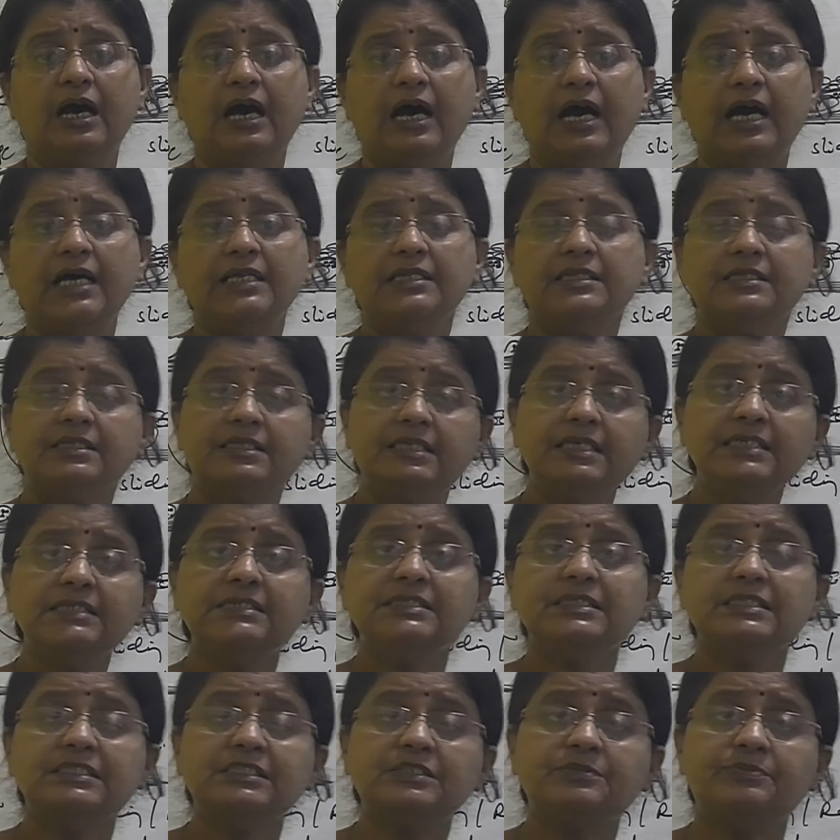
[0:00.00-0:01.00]
and
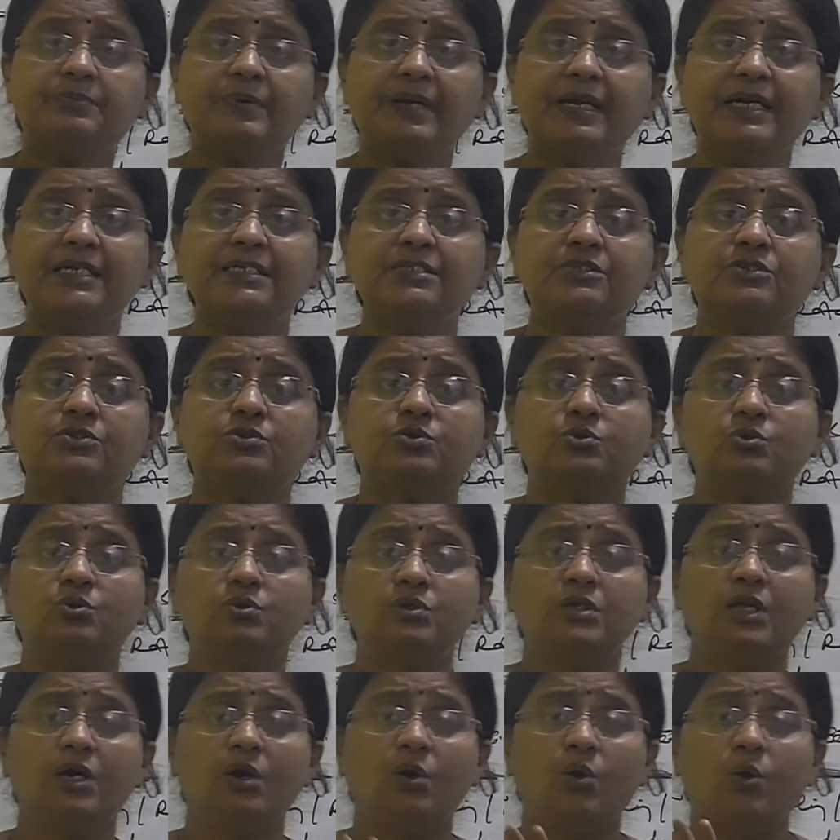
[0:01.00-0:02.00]
this spreads
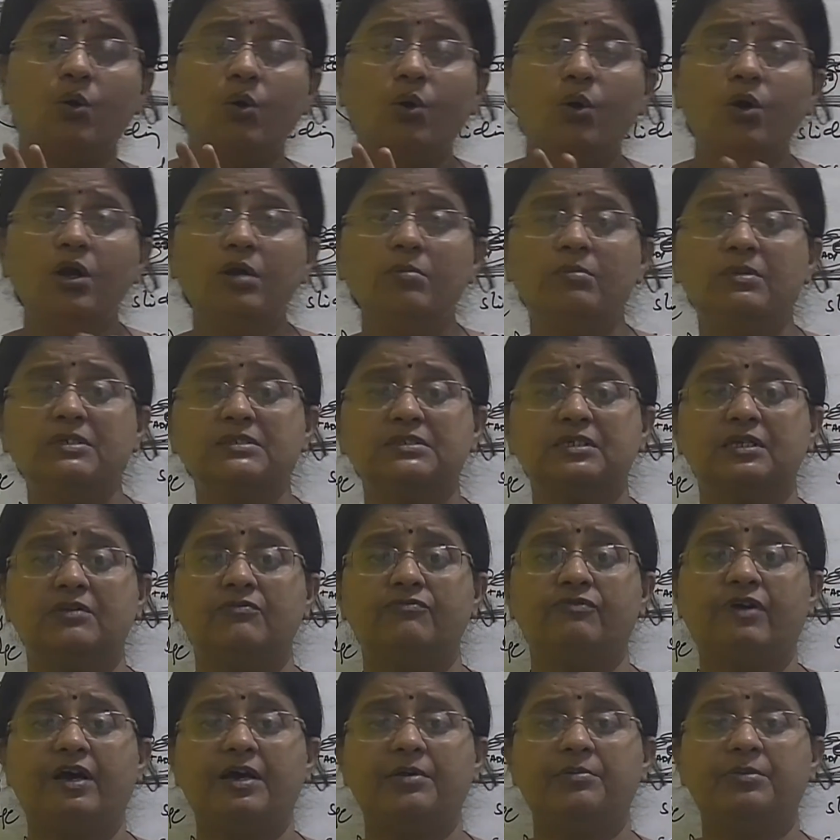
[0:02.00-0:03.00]
through the whole muscle
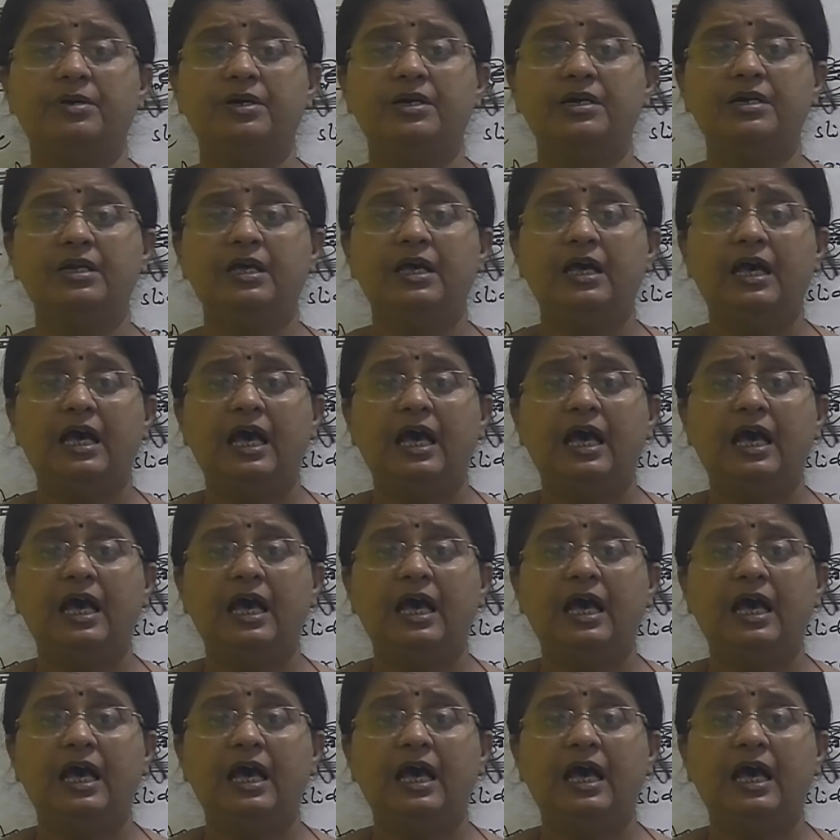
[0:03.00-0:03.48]
fiber,